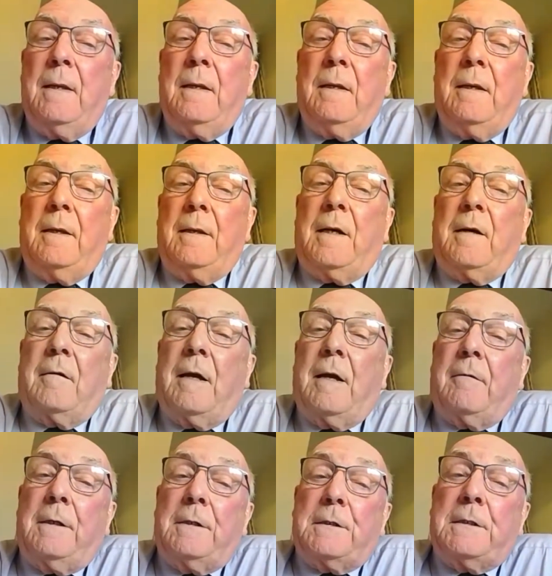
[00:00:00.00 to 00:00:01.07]
in our
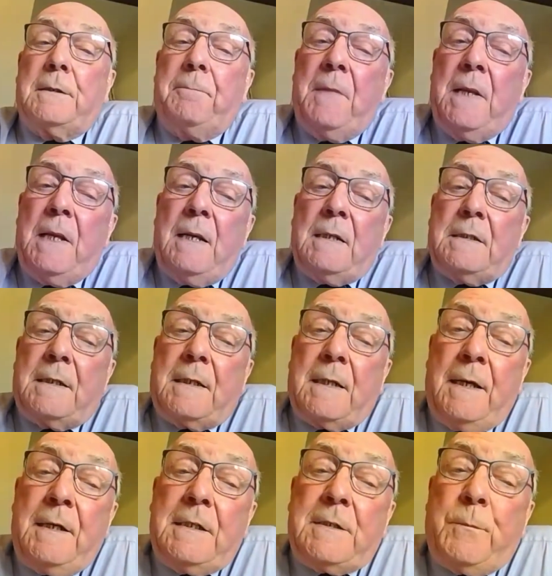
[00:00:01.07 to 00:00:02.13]
areas. To
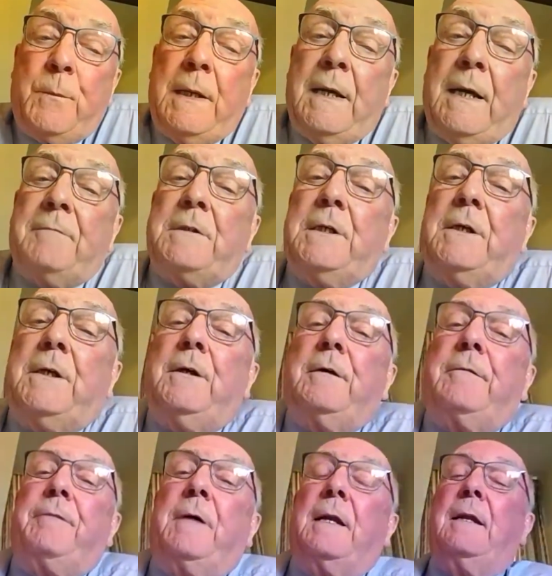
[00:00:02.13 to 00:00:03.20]
date, we have
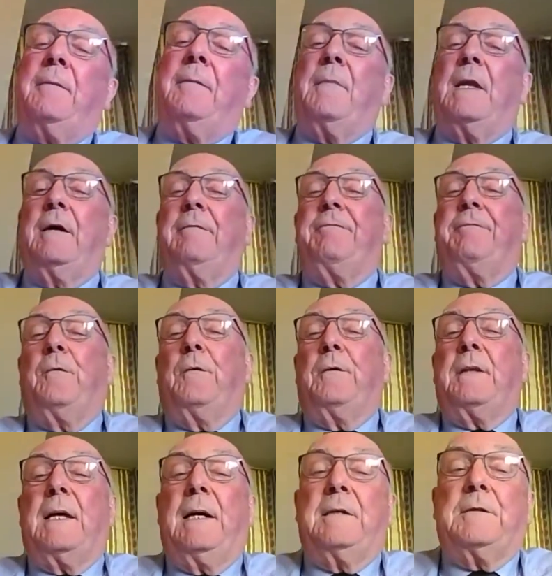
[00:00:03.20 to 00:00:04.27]
secured funding of
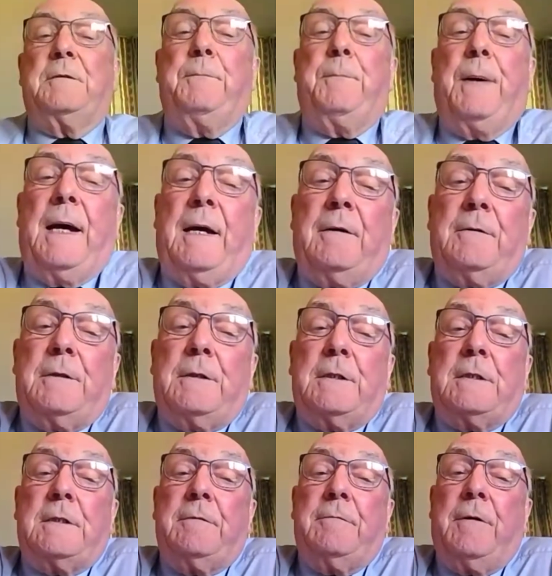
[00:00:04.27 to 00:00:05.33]

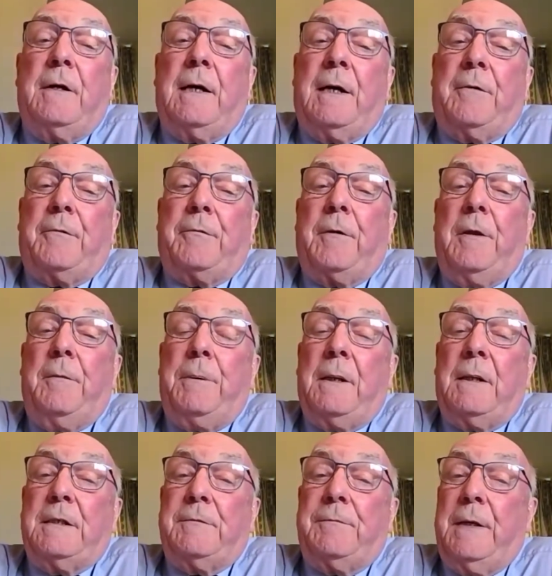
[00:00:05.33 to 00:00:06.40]
£4,000 for our 3
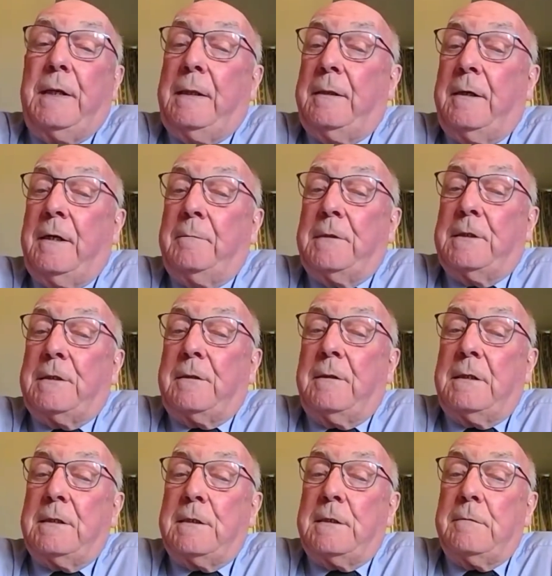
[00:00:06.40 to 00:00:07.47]
Pillars Feed the Homeless
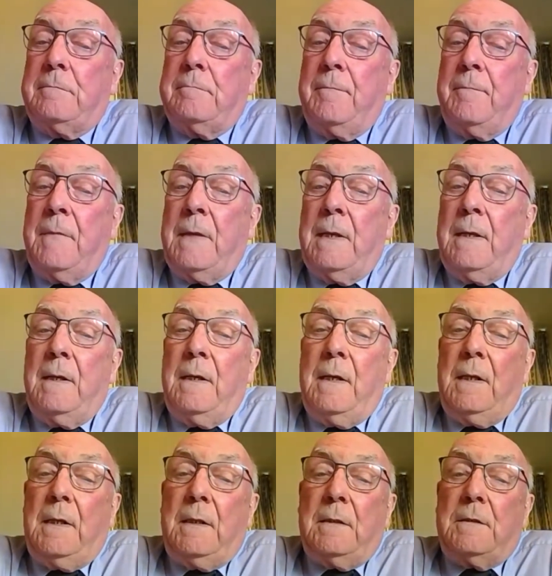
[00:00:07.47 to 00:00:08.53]
Trust,
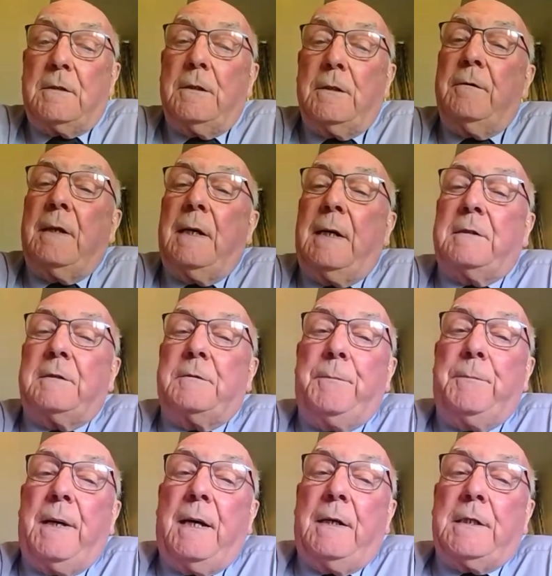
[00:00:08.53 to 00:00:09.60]

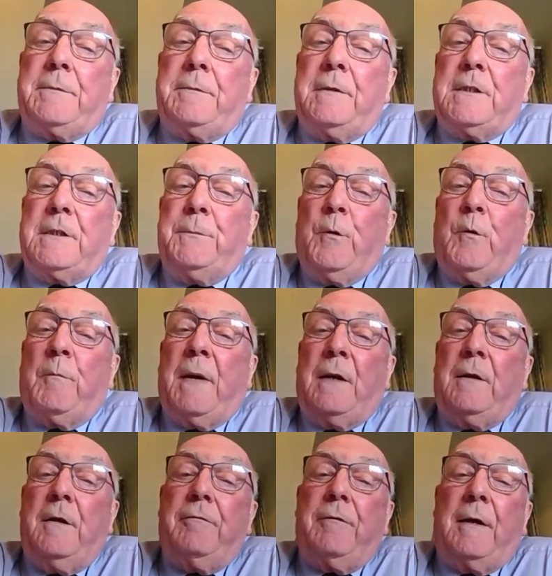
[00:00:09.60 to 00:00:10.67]
£2,000 for a small
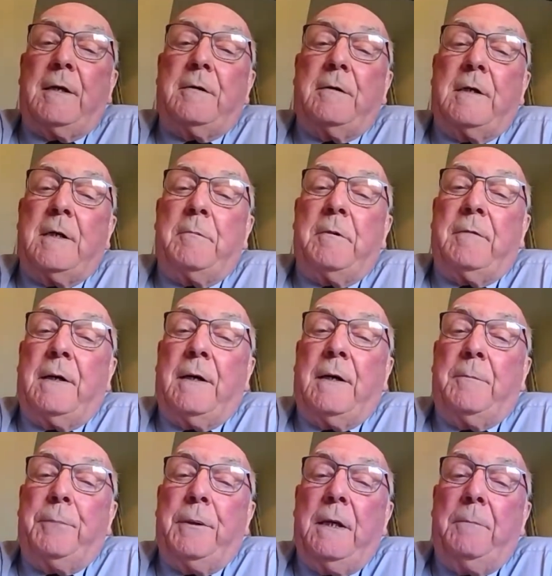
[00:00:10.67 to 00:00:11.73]
manufacturer to
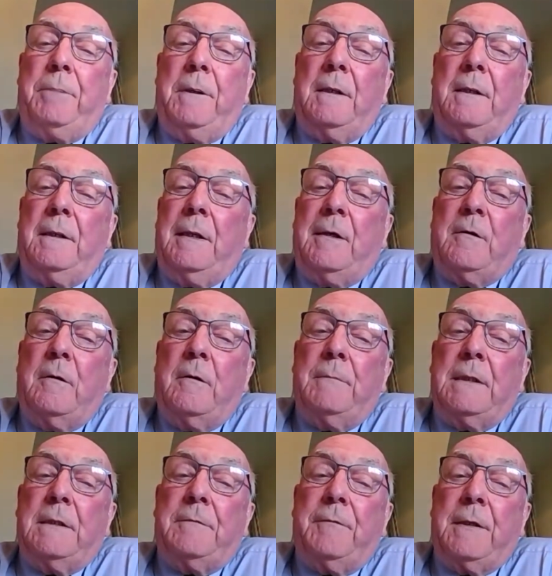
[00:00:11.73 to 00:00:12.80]
provide PPE
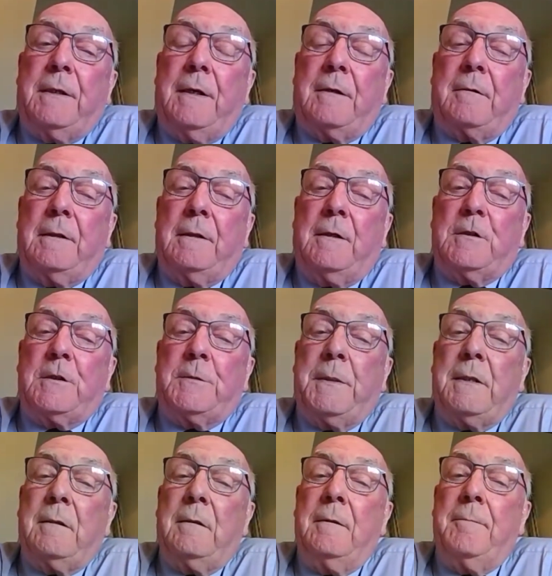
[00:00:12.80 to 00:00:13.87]
equipment for Kettering Hospital,